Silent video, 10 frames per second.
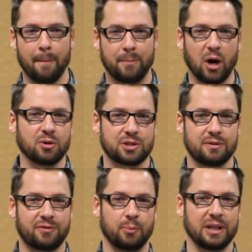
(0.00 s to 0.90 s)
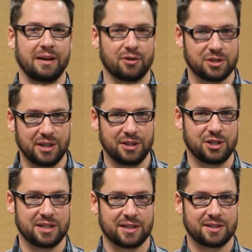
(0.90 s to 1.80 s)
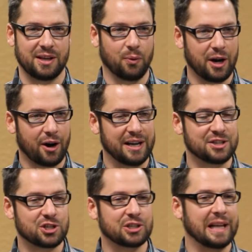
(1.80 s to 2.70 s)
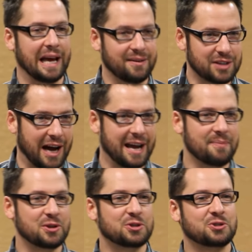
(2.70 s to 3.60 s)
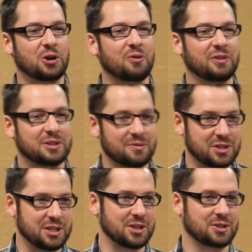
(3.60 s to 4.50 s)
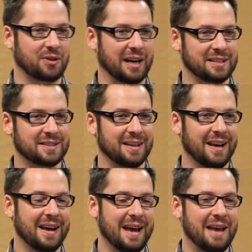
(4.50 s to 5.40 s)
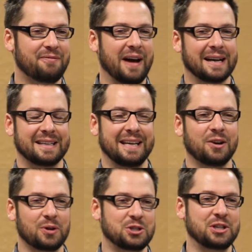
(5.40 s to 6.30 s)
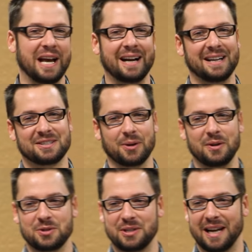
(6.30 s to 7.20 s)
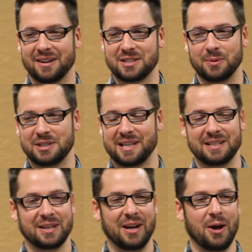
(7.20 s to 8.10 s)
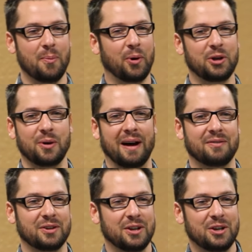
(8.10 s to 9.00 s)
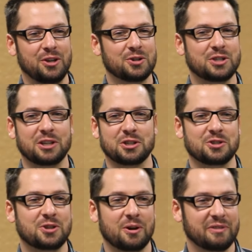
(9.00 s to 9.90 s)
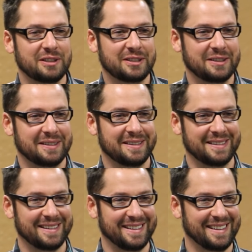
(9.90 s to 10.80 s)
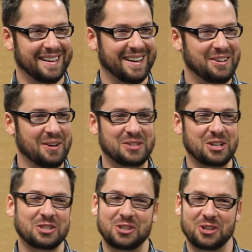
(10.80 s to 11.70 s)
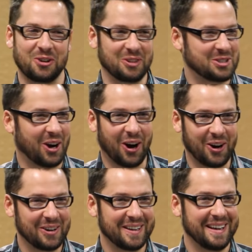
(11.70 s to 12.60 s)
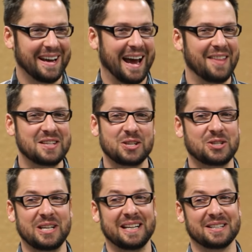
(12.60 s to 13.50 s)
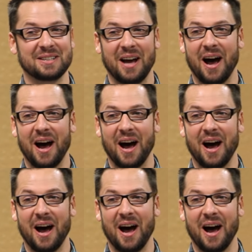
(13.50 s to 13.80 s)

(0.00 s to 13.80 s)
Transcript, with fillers: boast for believers in Jesus, that we are his slaves. I am the servant of Jesus Christ. In fact, in Christianity, it's so interesting how someone says, boy, you're such a servant. You have such a servant's heart. And this is seen as